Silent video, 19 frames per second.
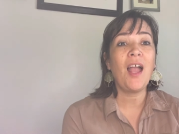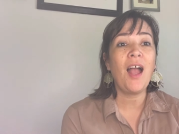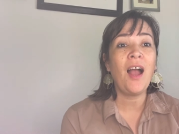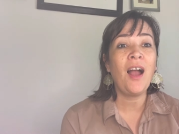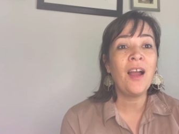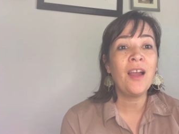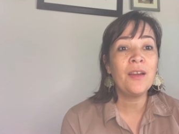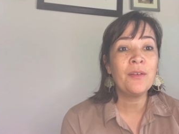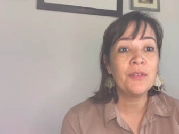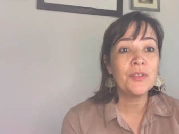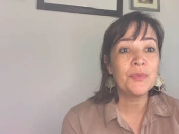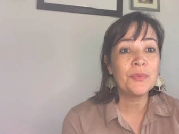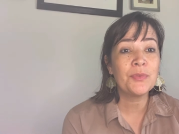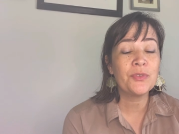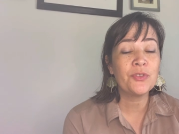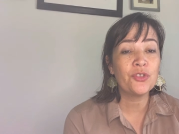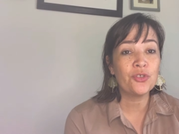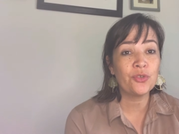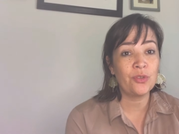I was
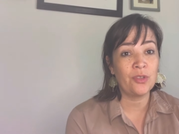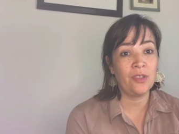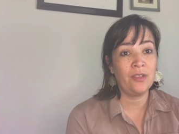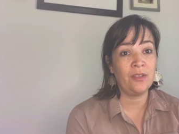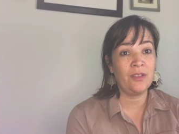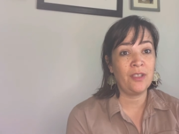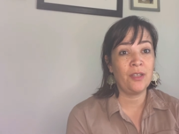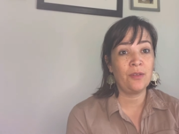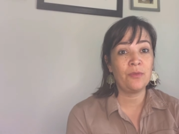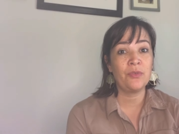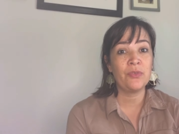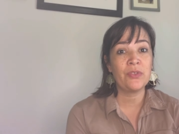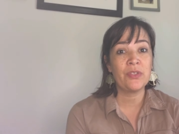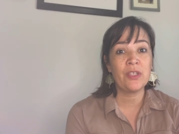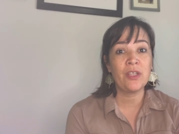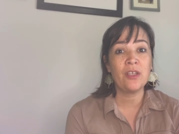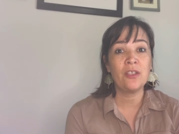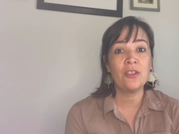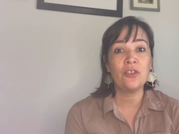sure that
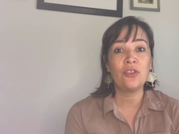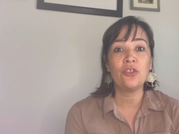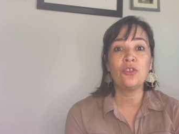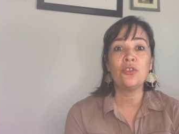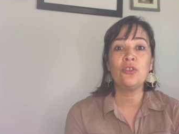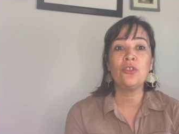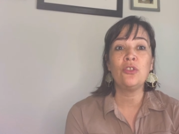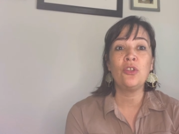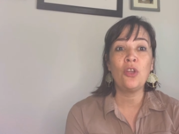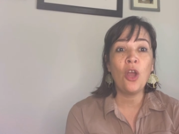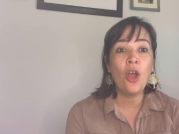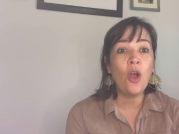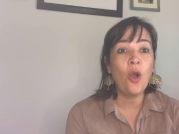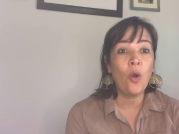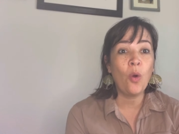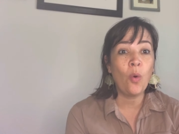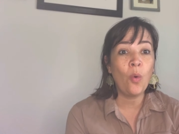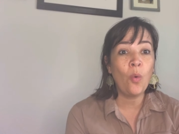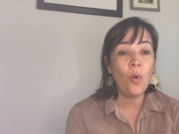Ruslan should
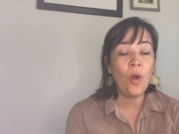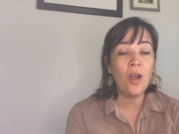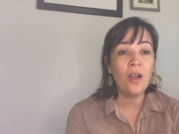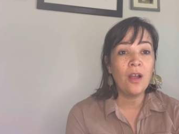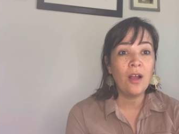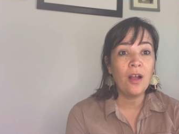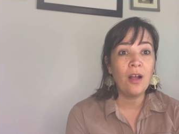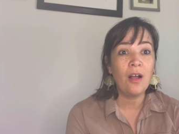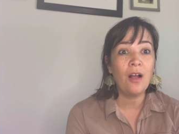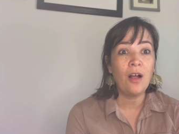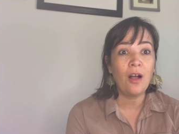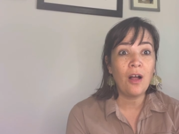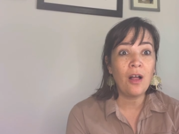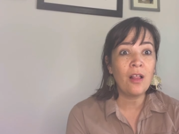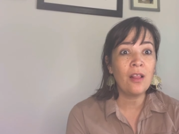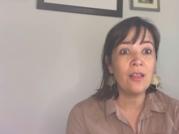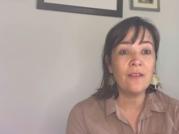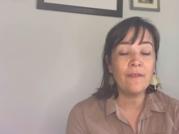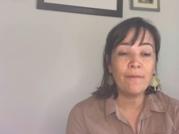know
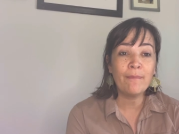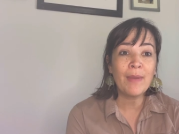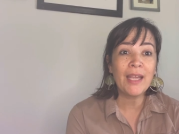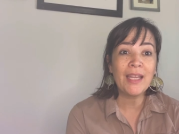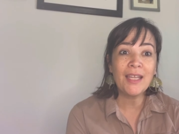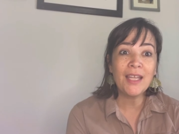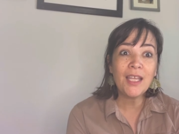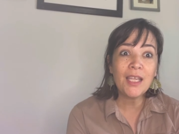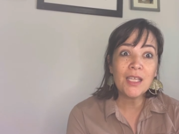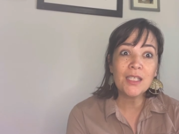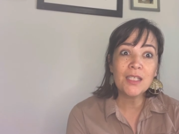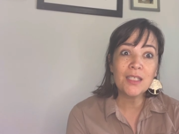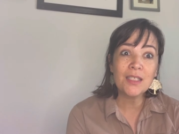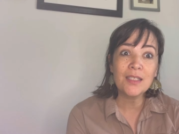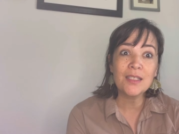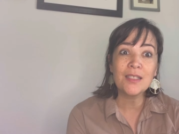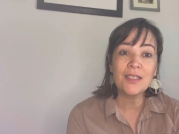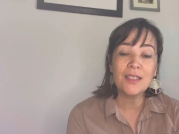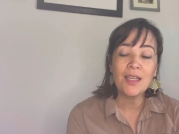all of my
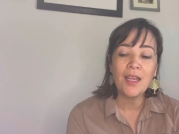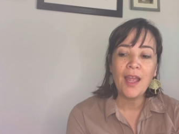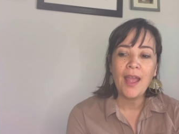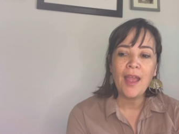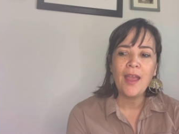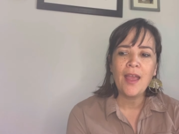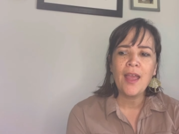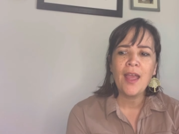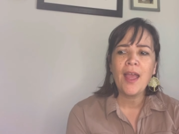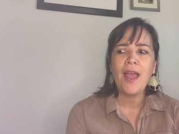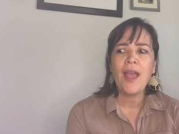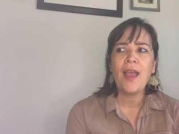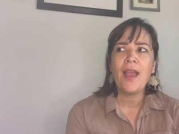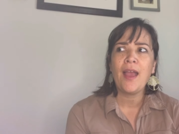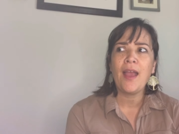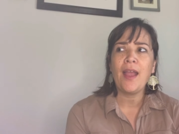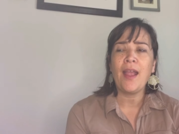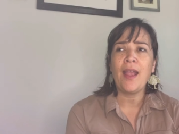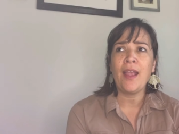needs
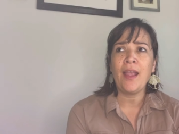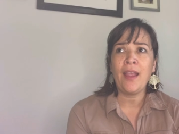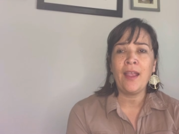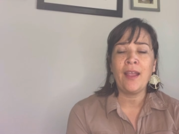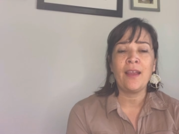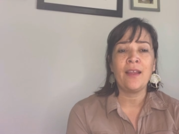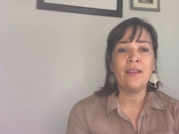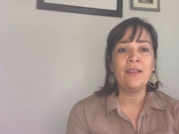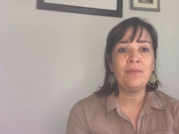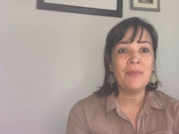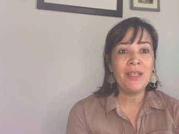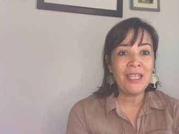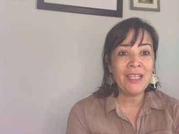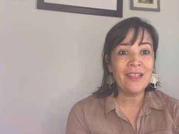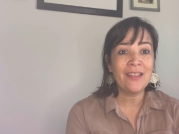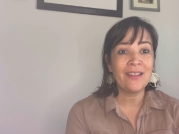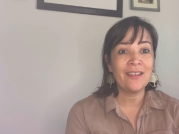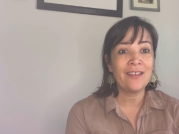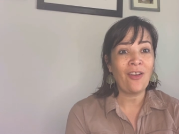and meet
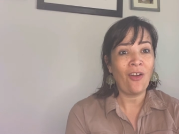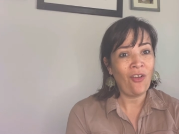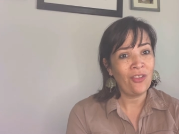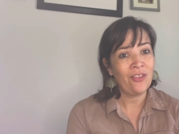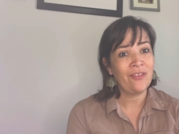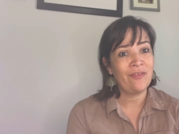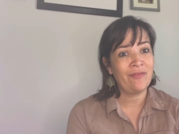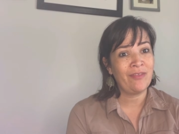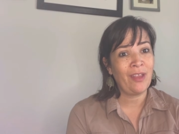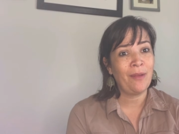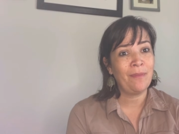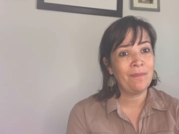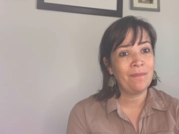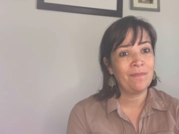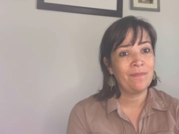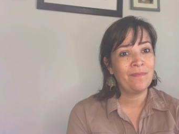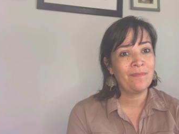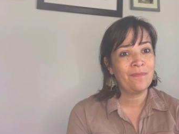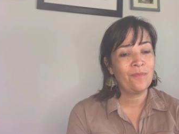all of them
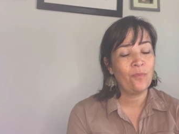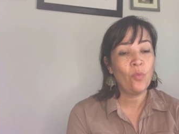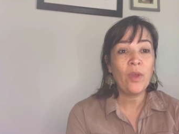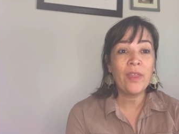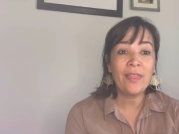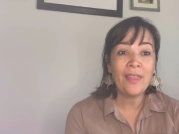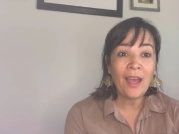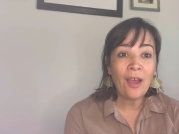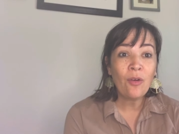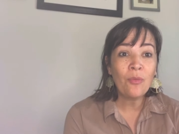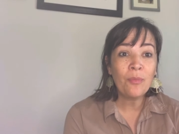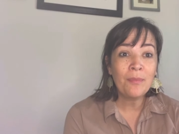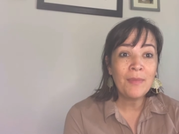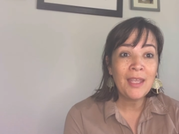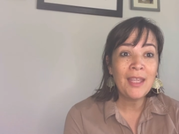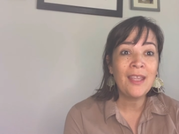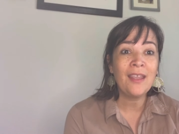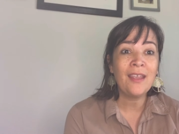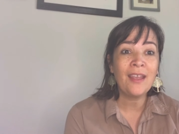without
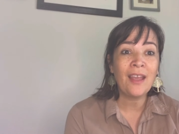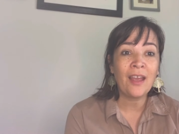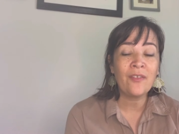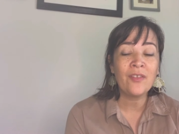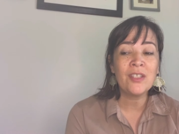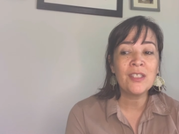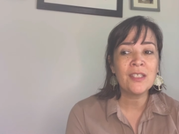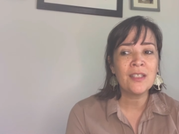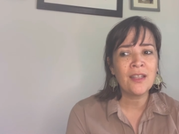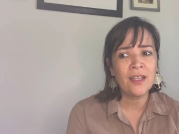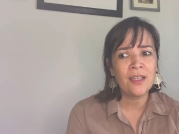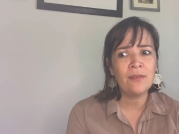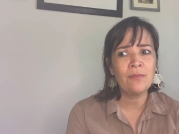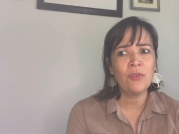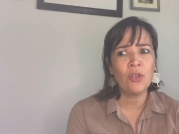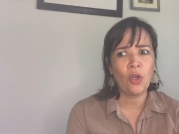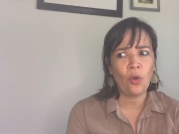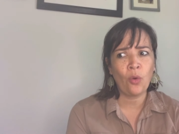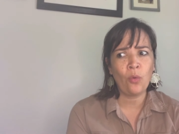me having to let him
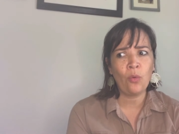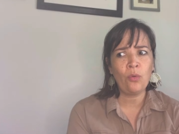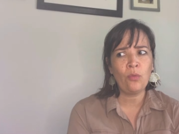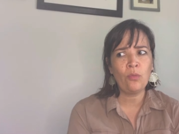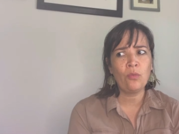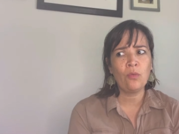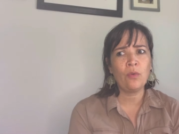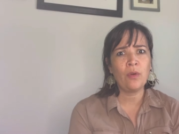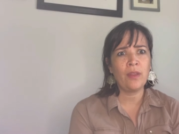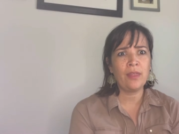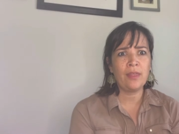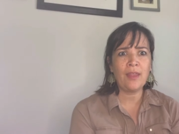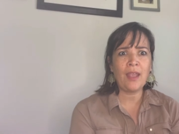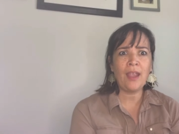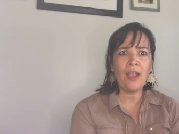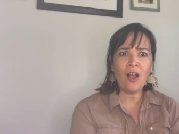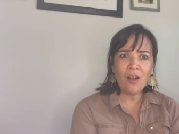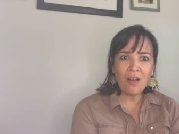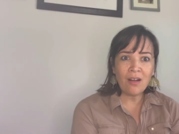know what
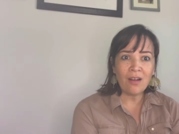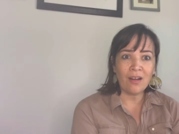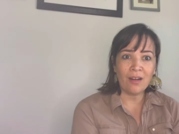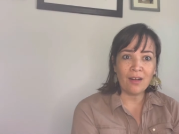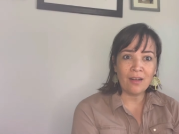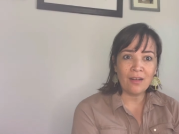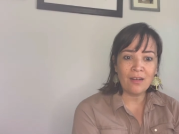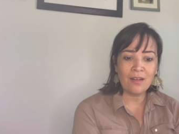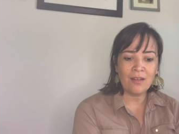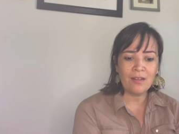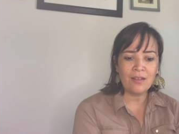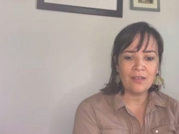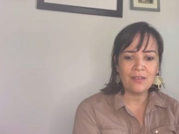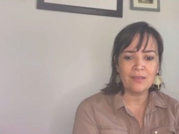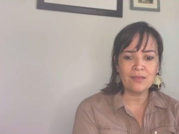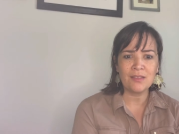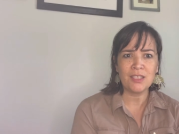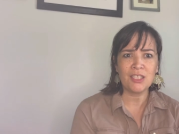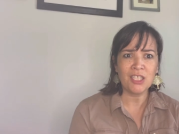they are.
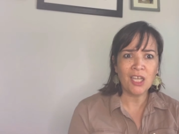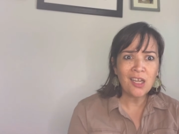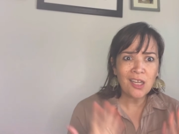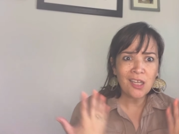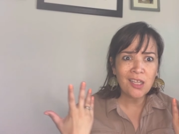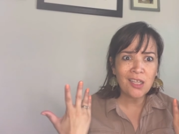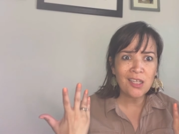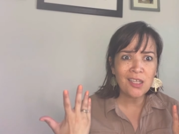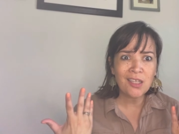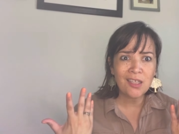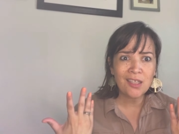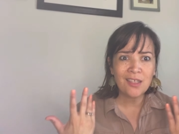Duh.